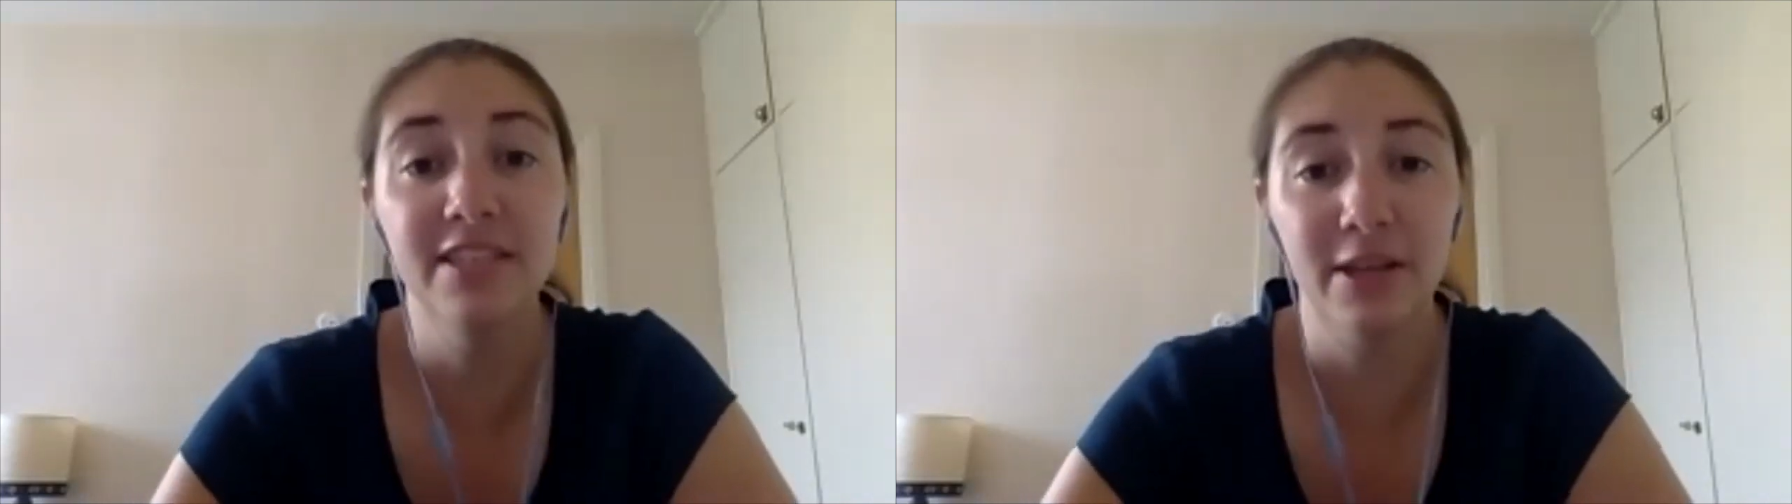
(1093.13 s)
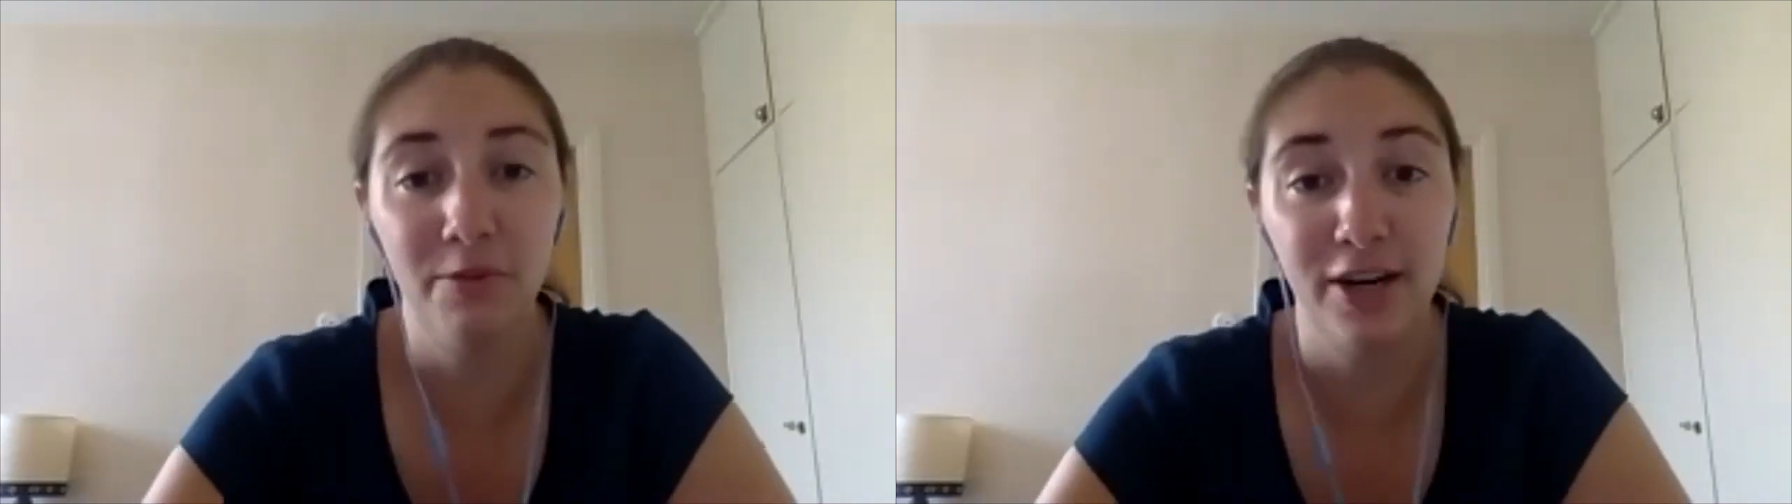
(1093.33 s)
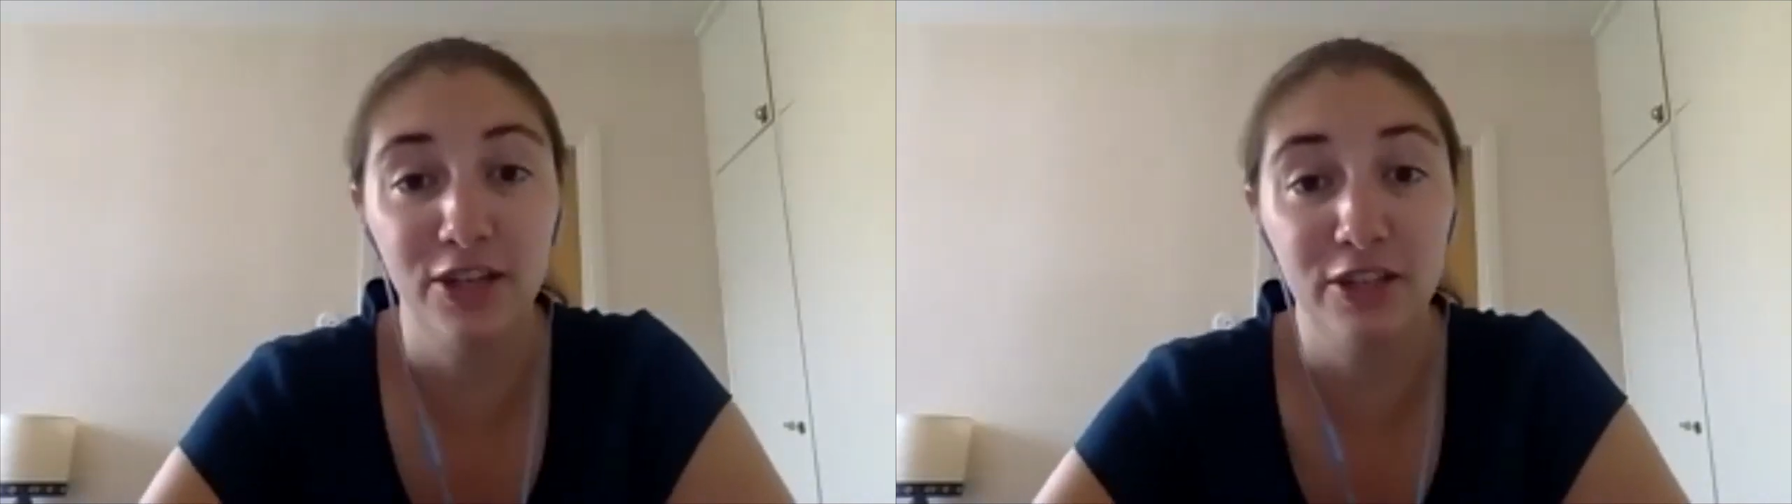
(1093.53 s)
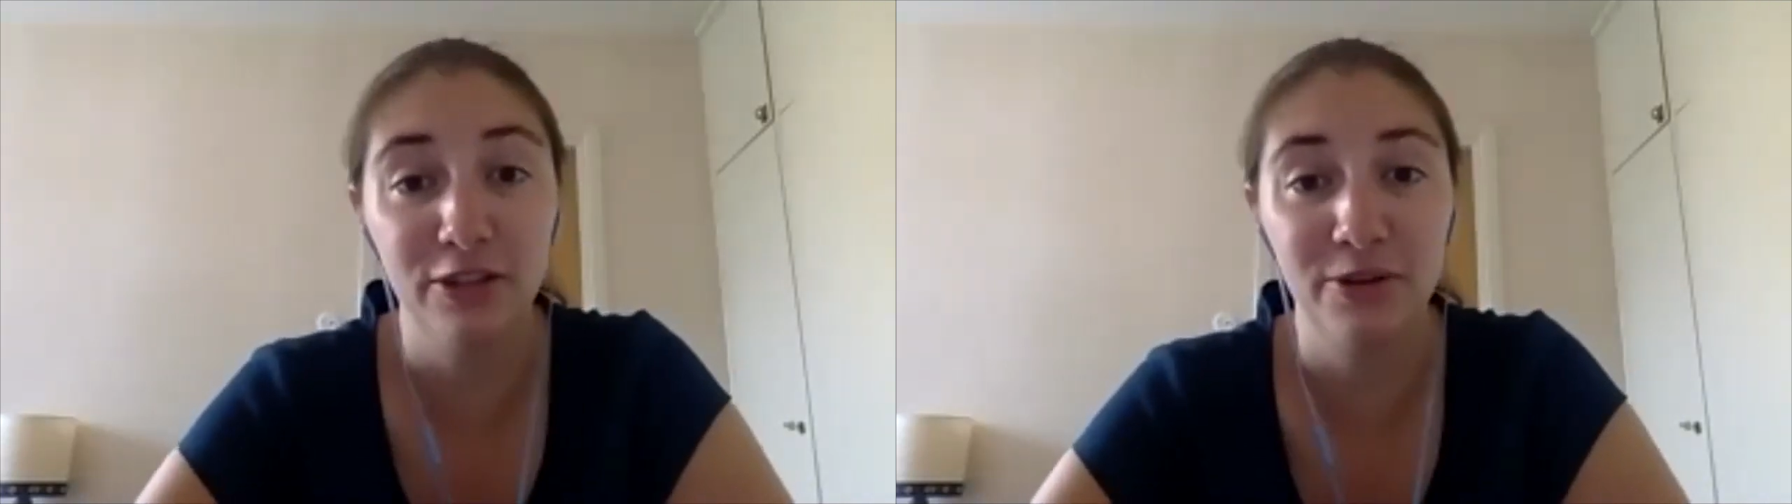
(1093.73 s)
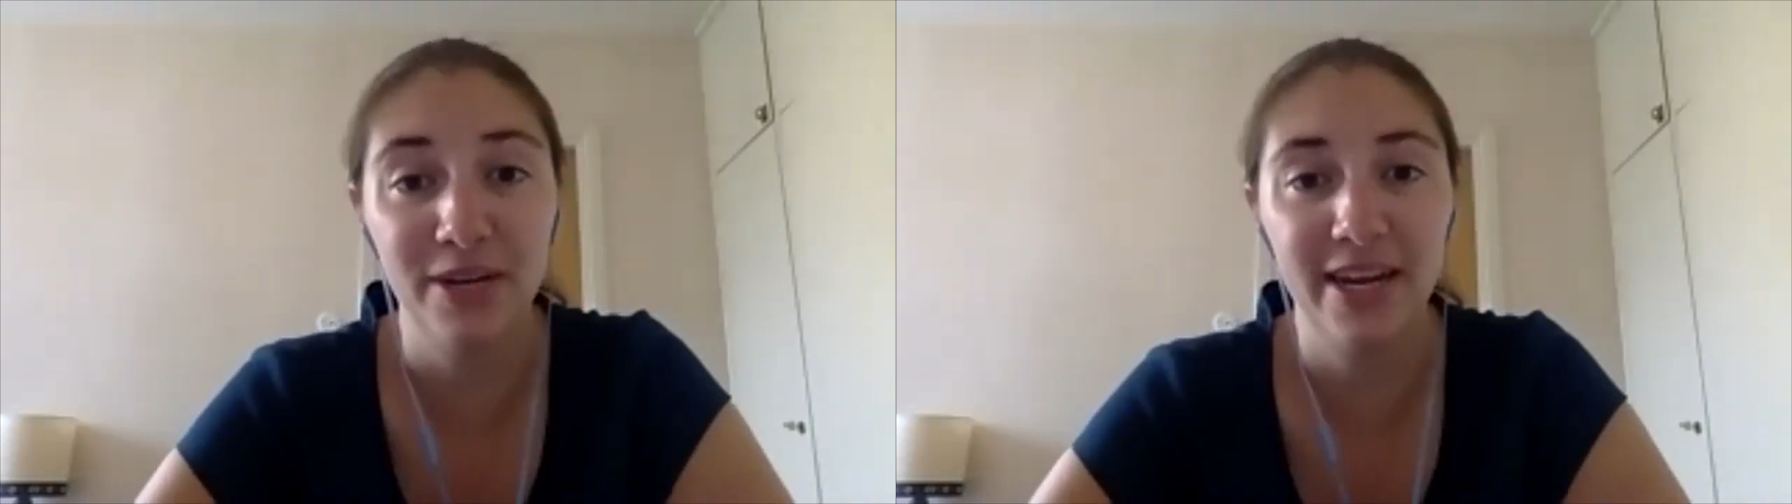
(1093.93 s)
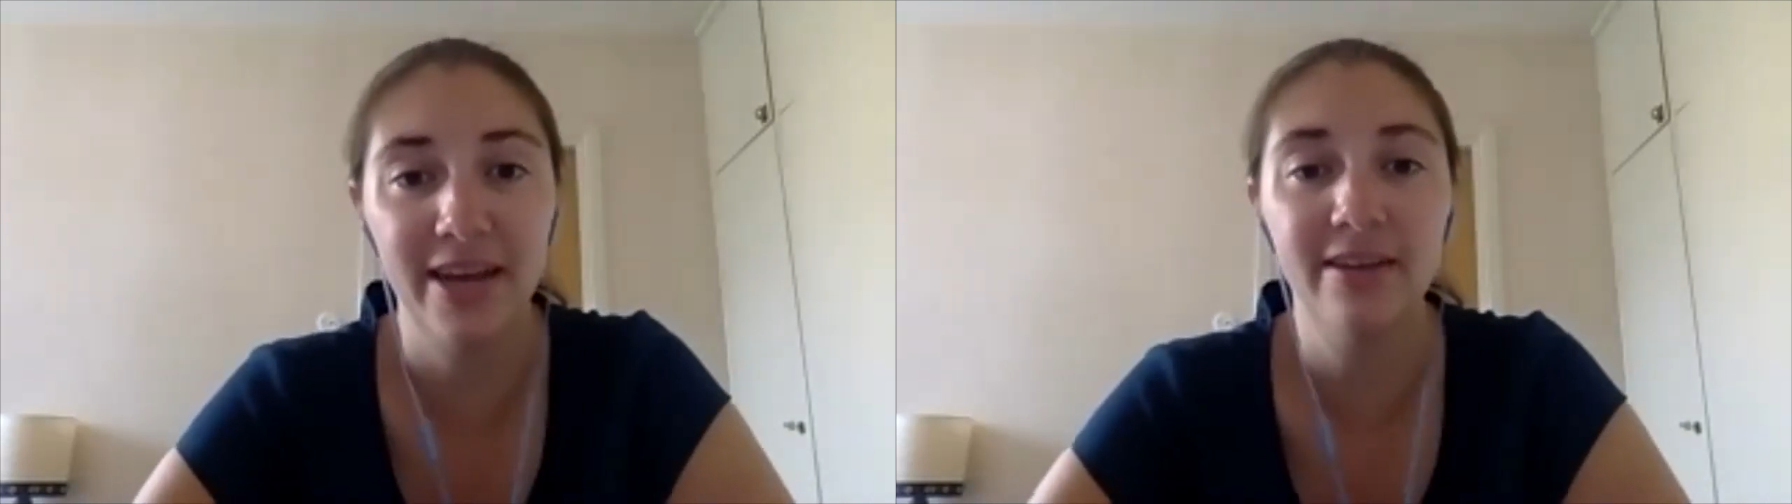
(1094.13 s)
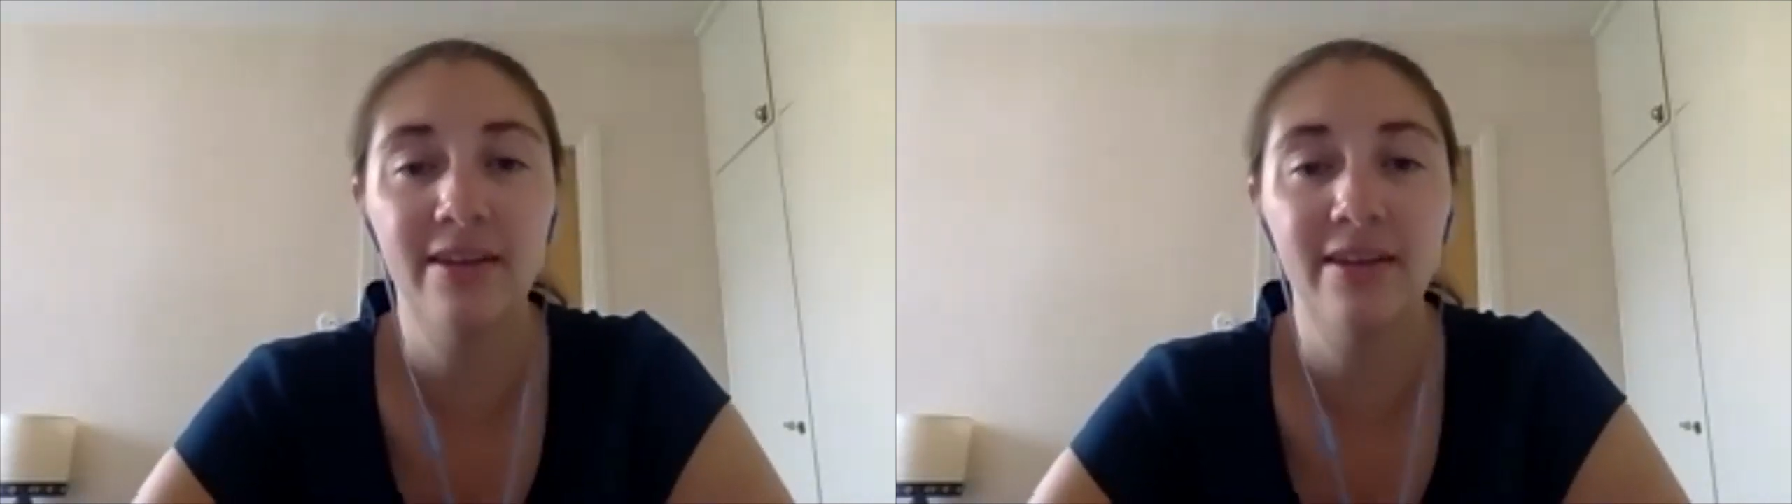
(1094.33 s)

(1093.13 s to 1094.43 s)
that we're actually looking at,